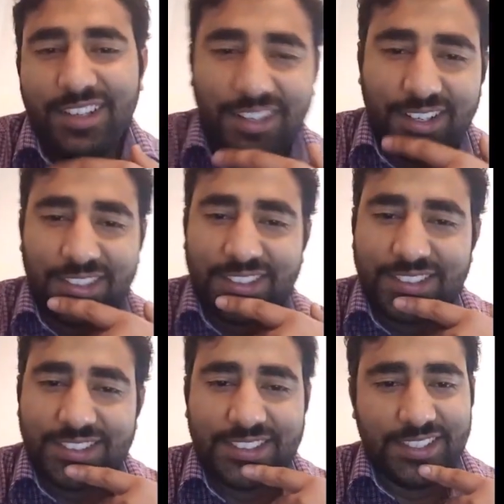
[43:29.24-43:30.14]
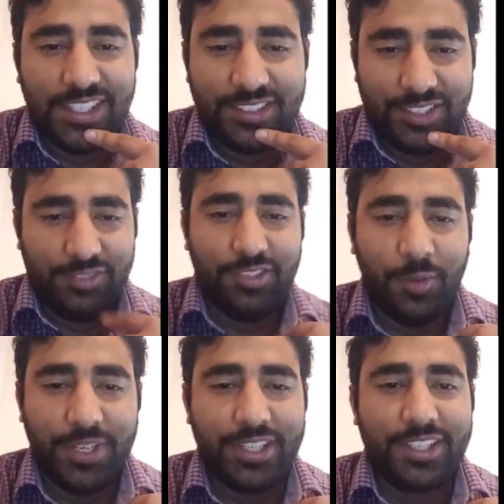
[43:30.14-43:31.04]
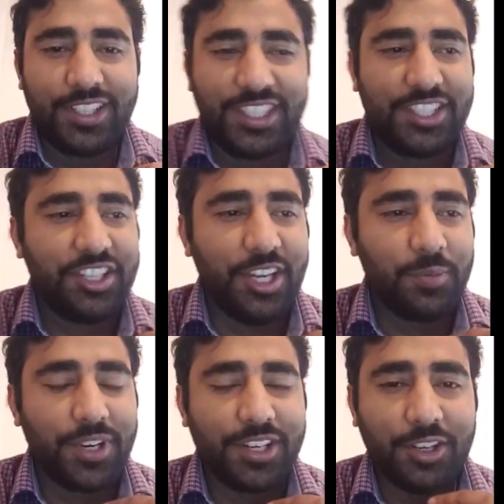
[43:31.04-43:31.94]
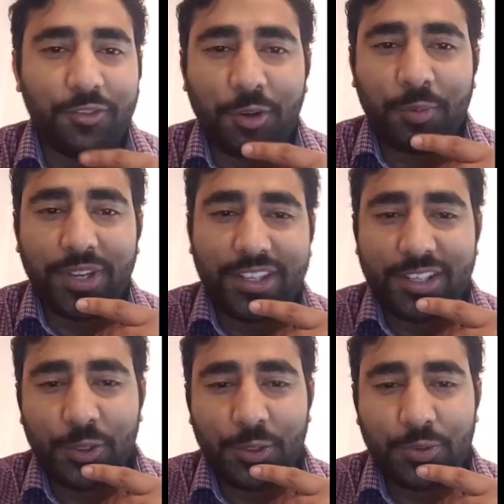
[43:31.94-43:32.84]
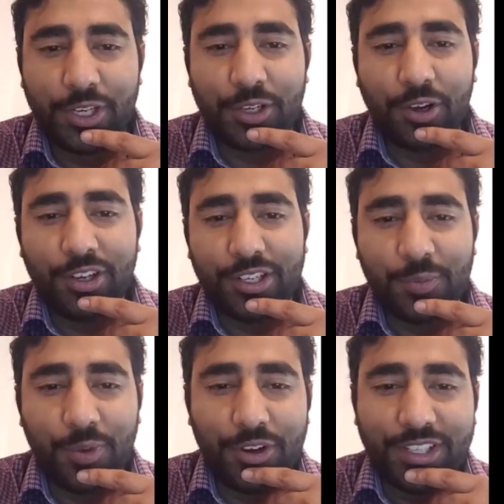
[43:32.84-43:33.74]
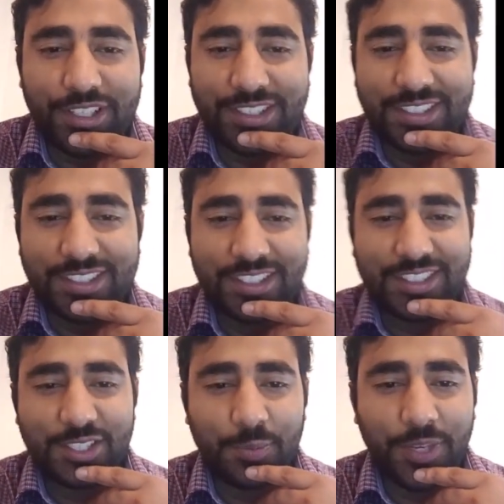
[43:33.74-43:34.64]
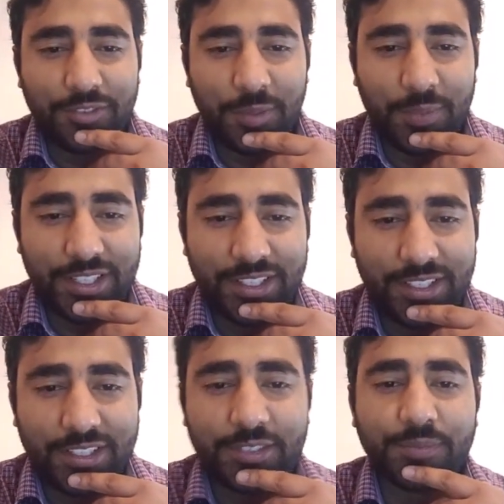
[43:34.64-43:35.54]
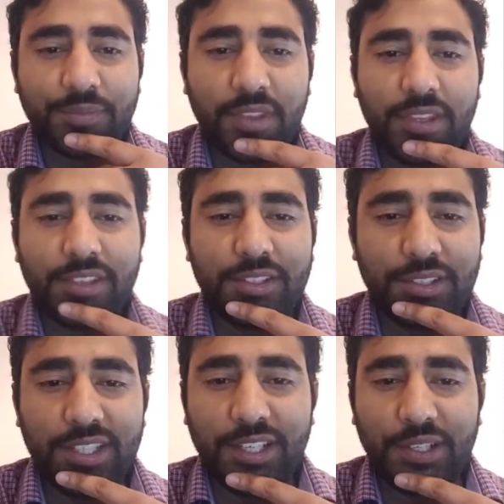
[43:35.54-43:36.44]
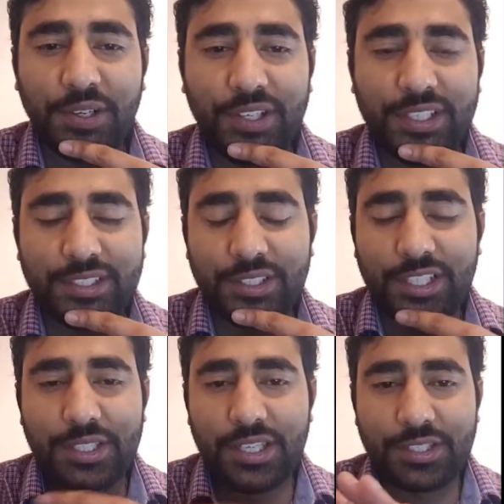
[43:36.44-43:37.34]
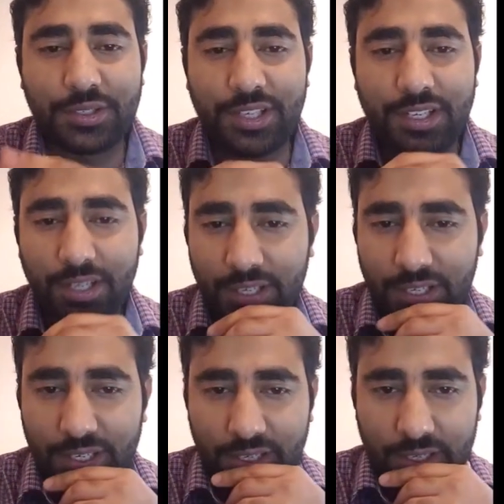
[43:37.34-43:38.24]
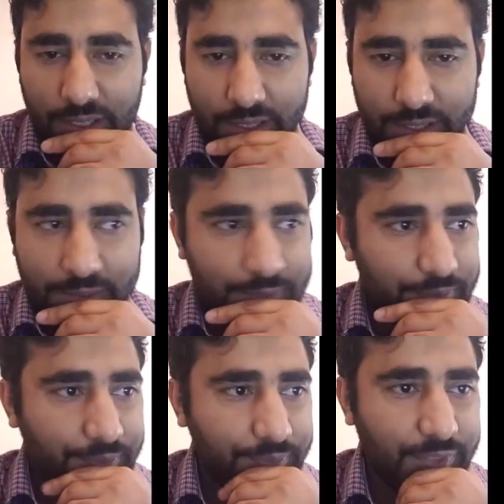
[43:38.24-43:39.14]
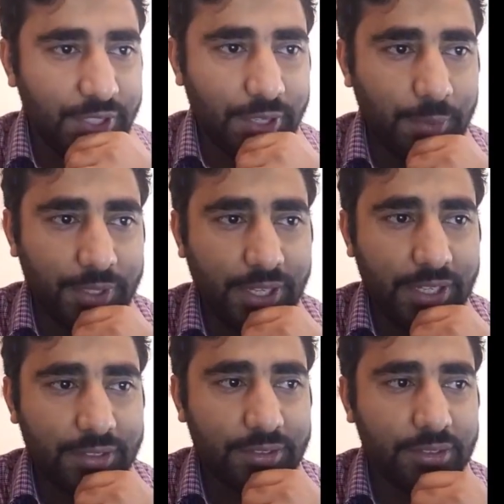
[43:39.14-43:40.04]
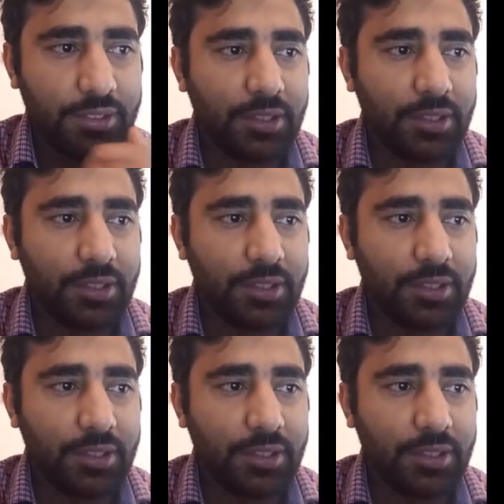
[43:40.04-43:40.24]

uh, it's family time right now for me. I usually call in the mornings to my family in India. So they are calling, so that's that's okay. Um, sorry about that.